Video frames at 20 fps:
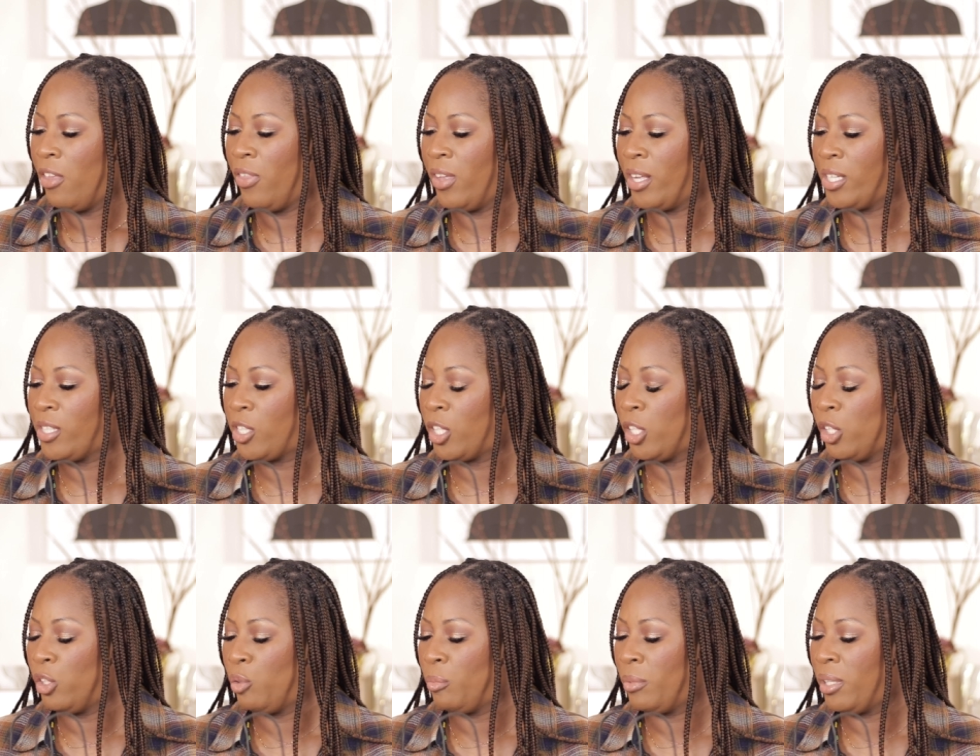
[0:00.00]
This
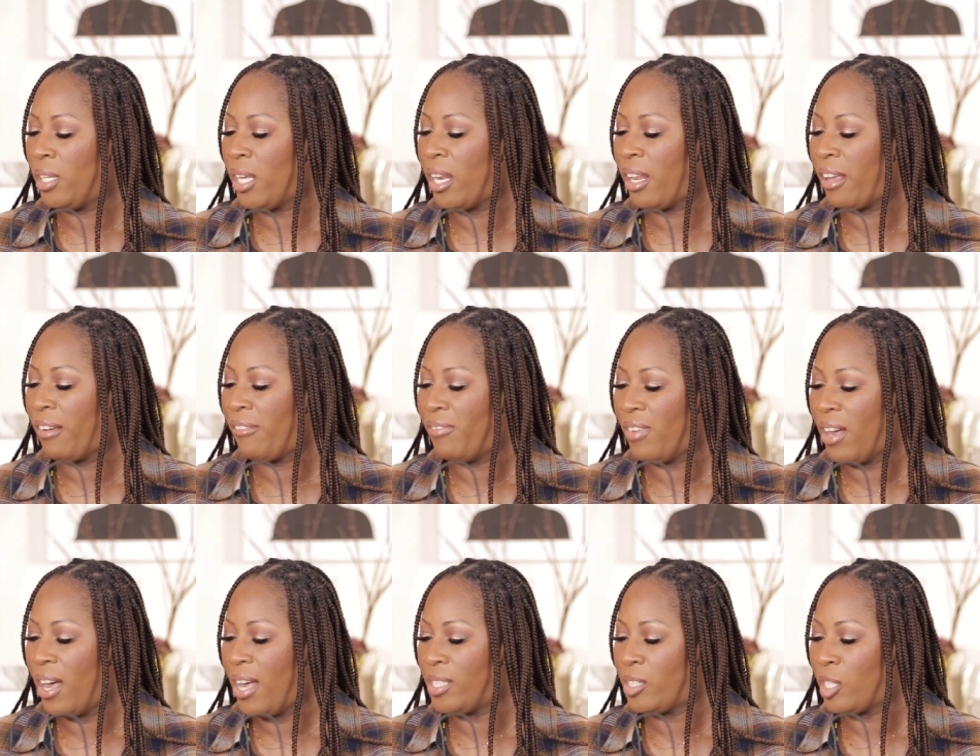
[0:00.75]
illuminating,
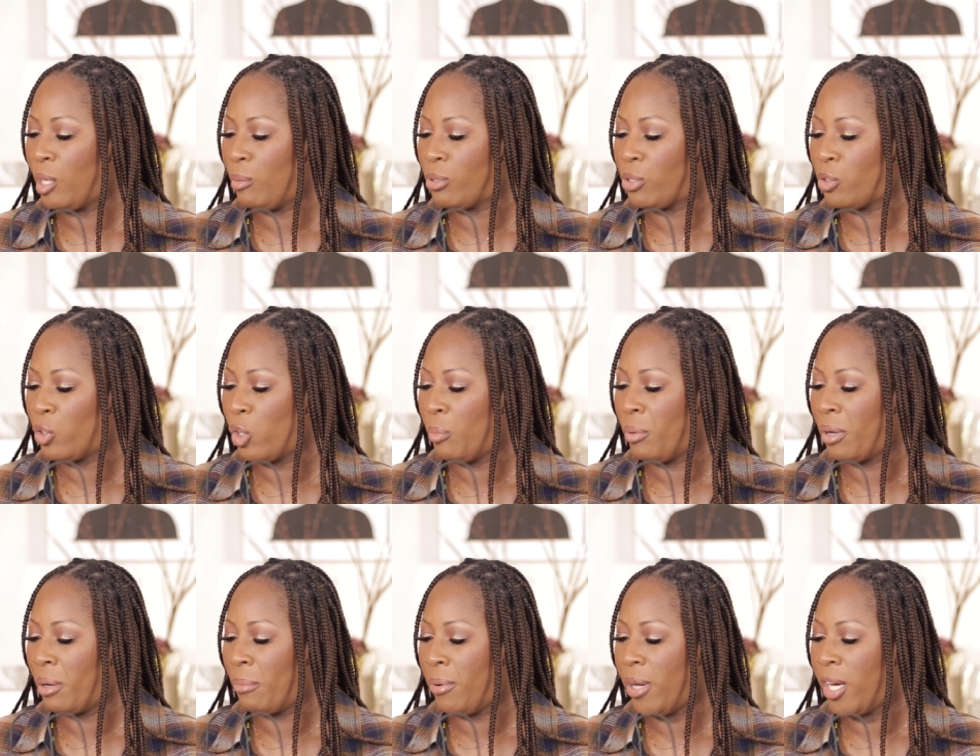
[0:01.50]
fast
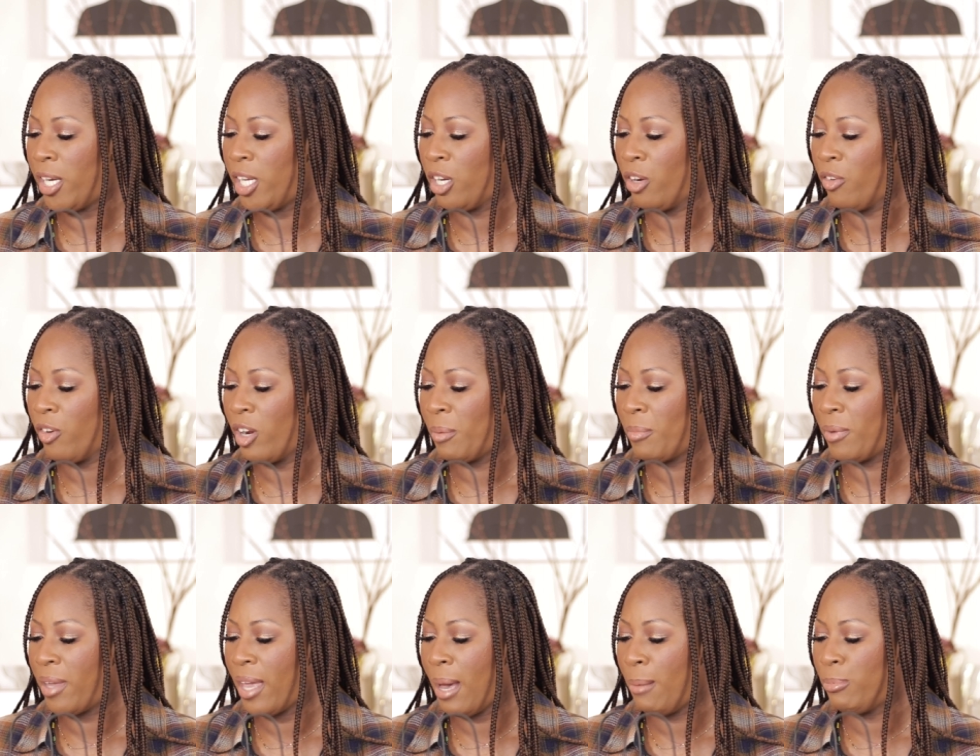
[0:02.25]
absorbing body
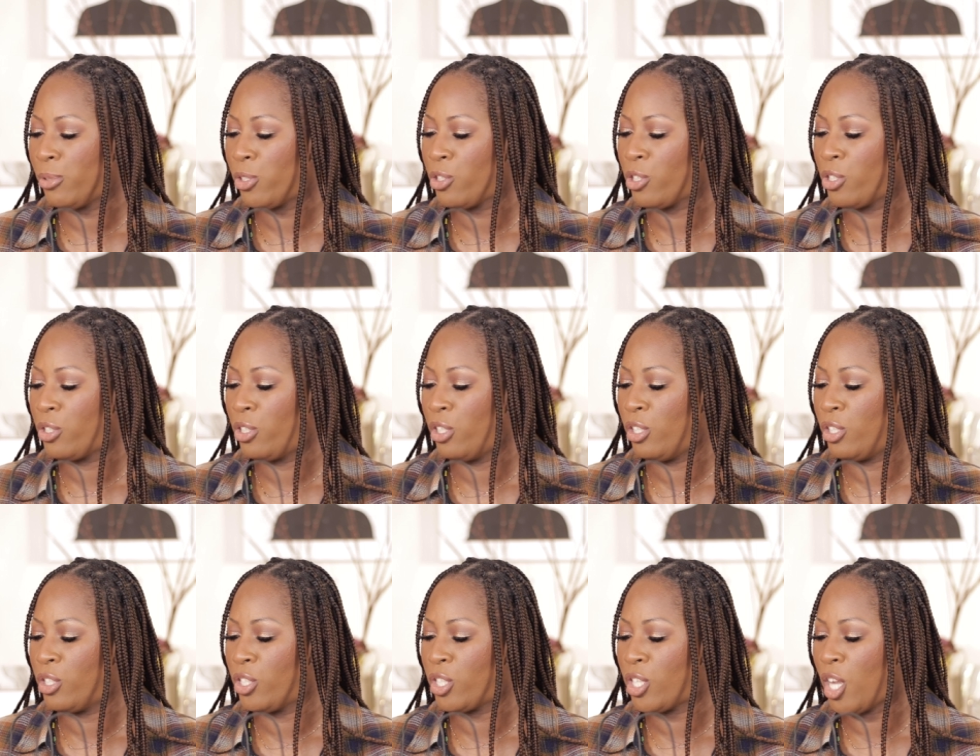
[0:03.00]
cream captures the
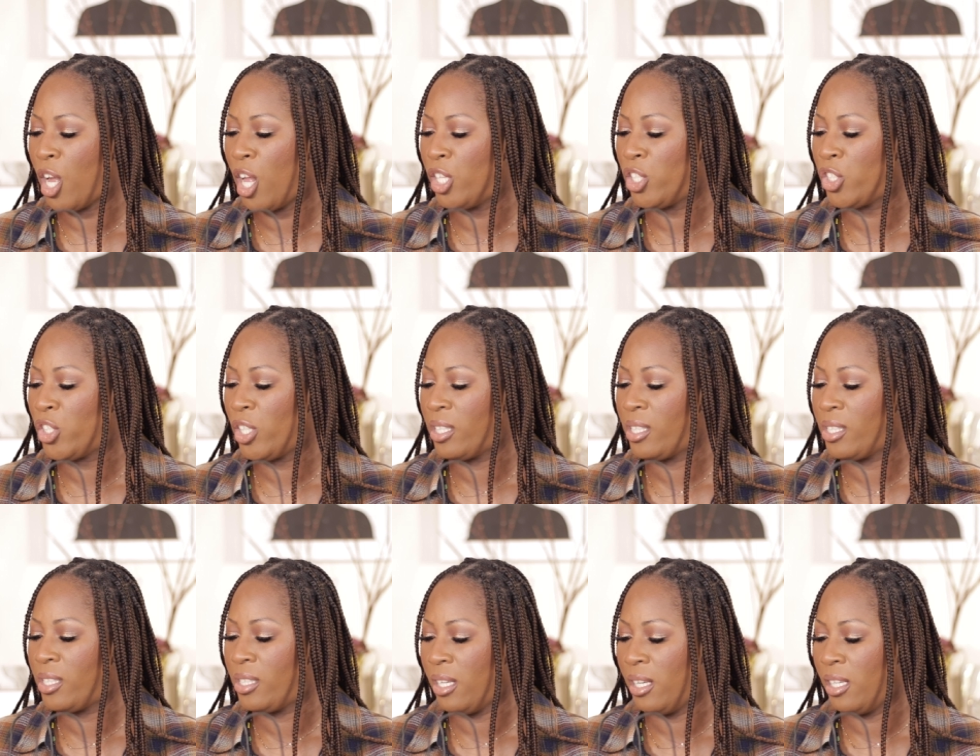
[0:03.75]
nostalgic
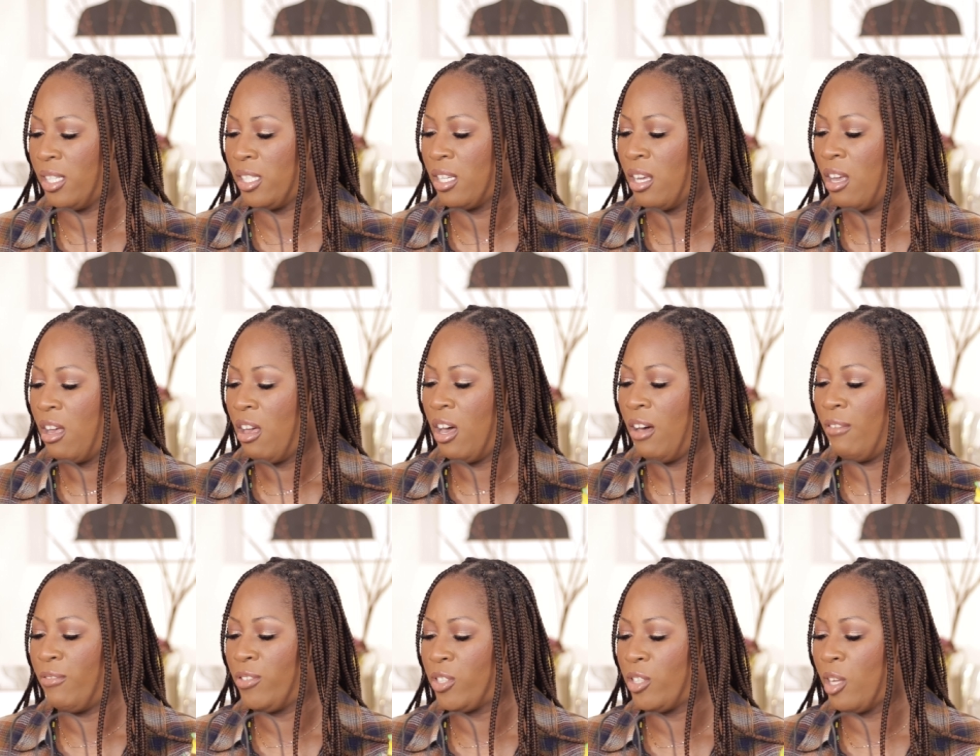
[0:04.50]
scent
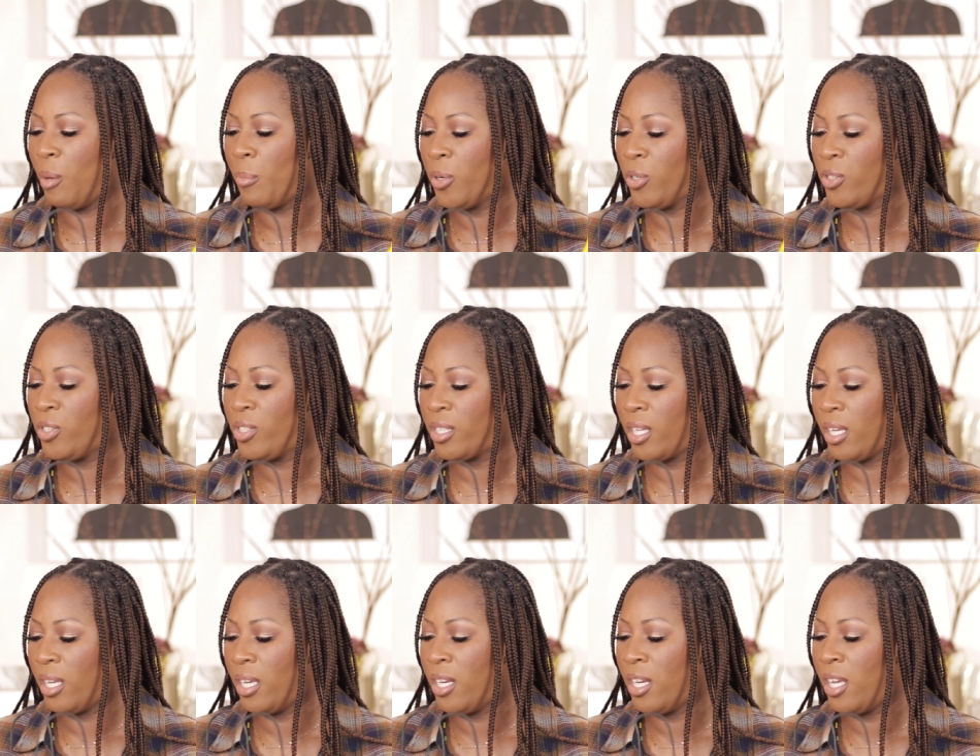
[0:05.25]
of summer
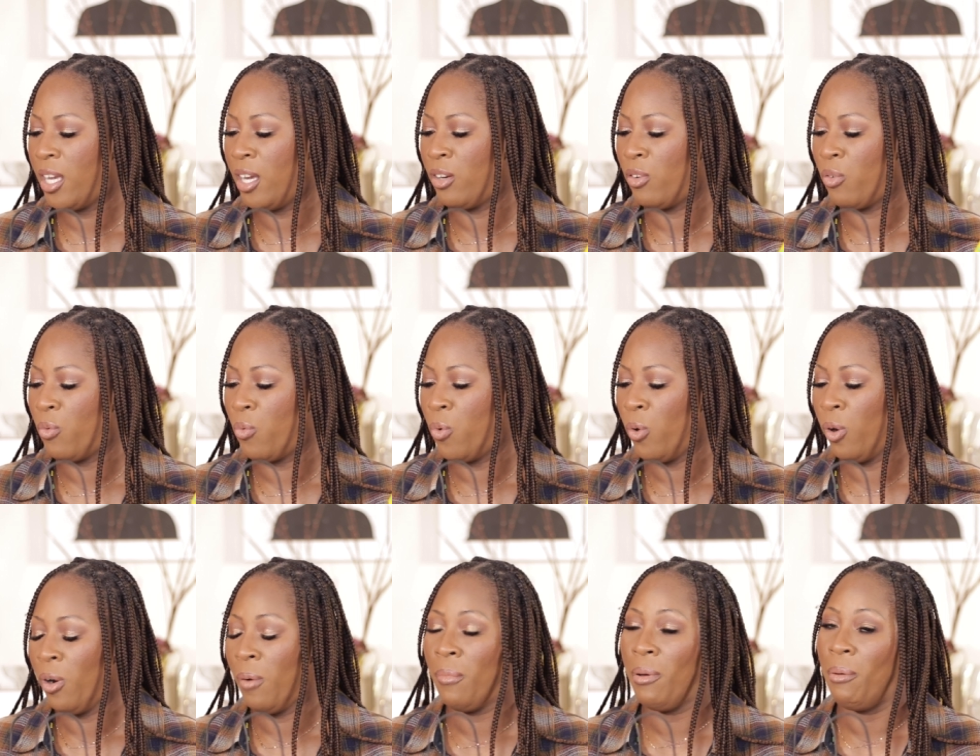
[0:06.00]
skin and
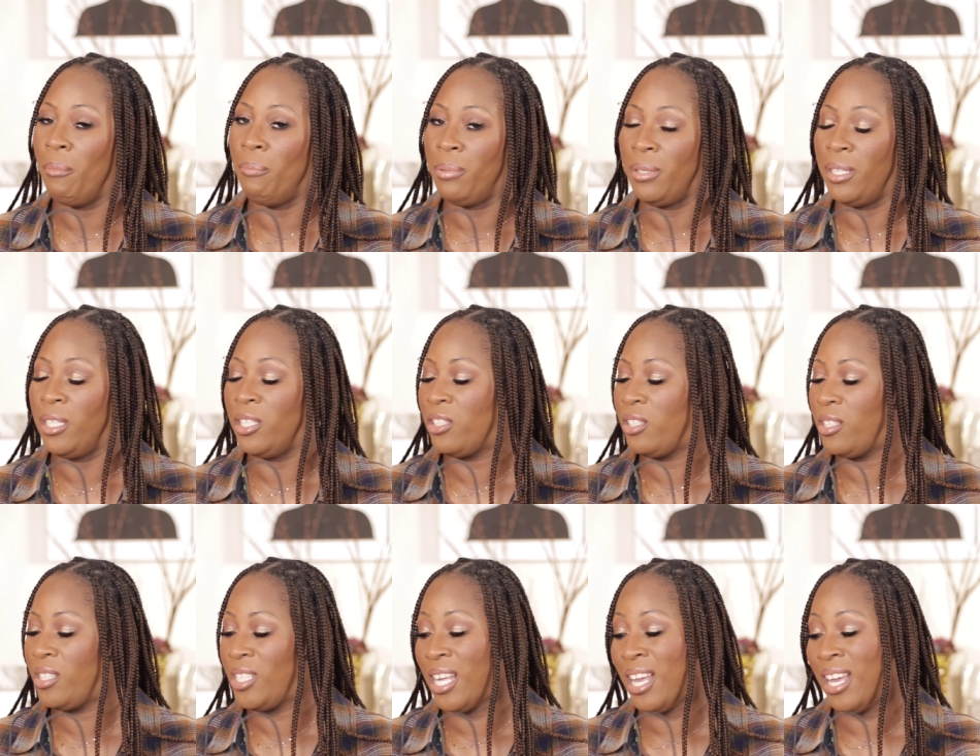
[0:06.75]
warm beach
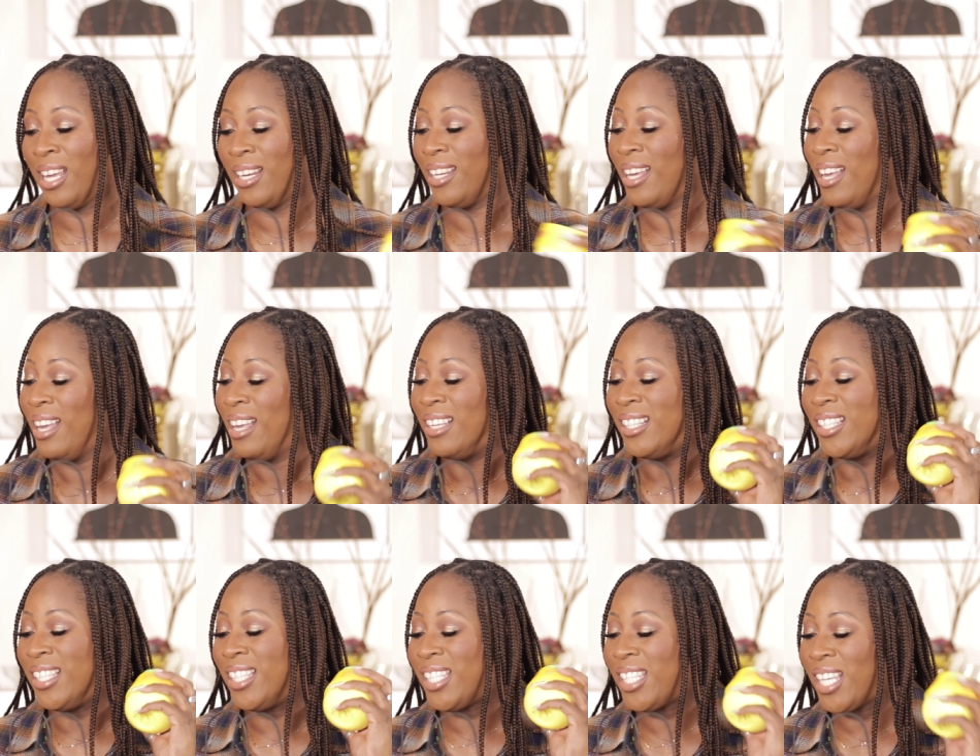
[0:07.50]
sand.
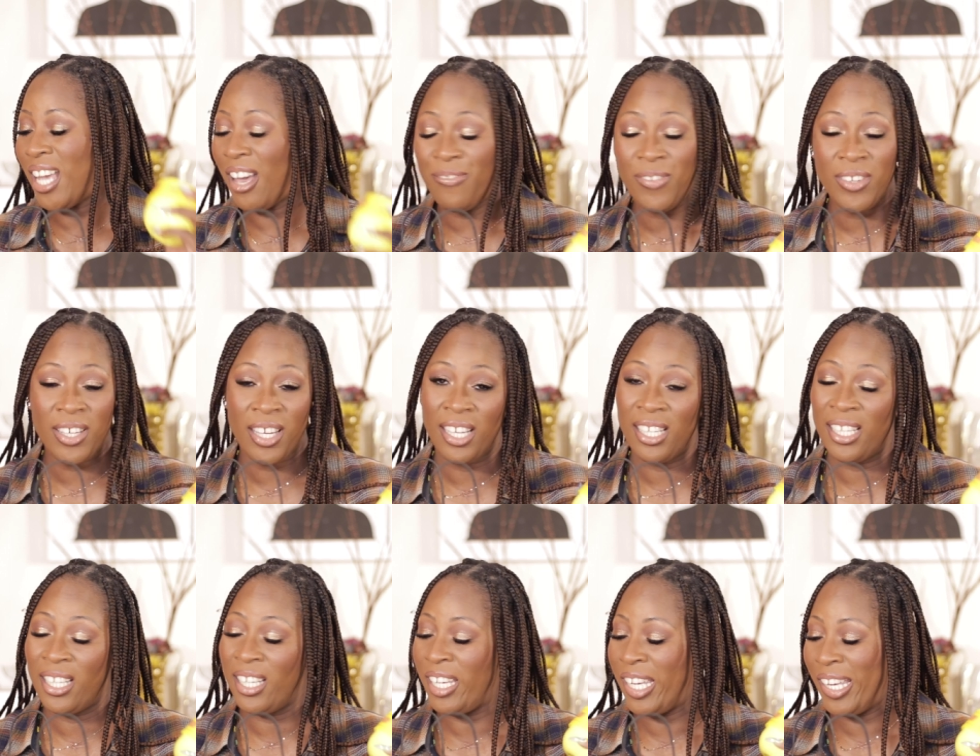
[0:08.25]

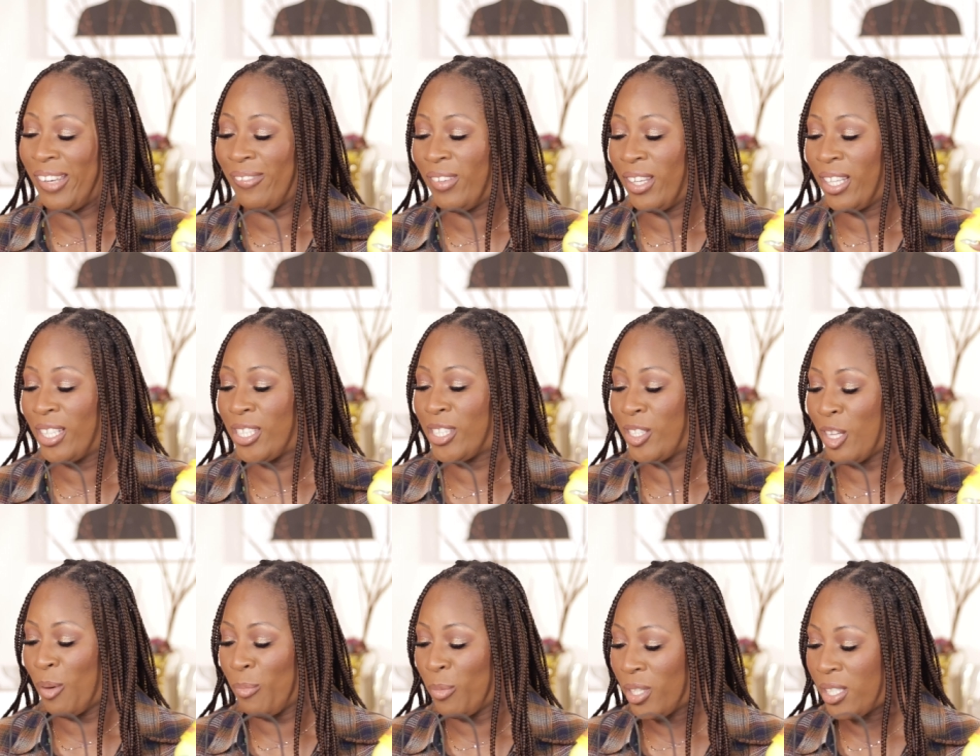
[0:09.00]
Definitely giving
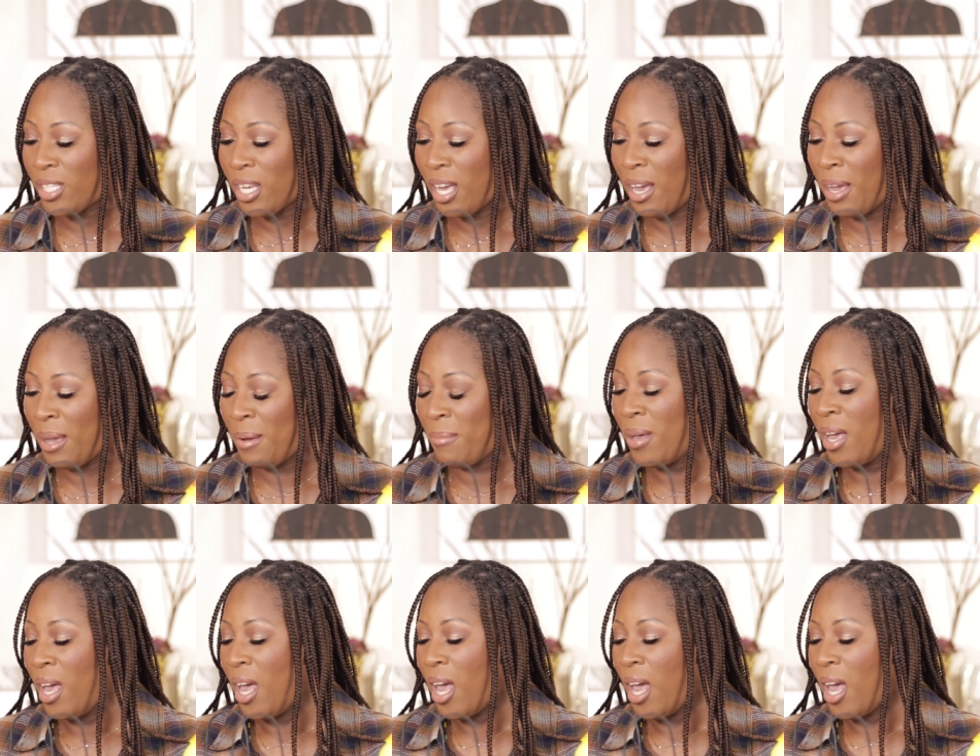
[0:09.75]
summertime.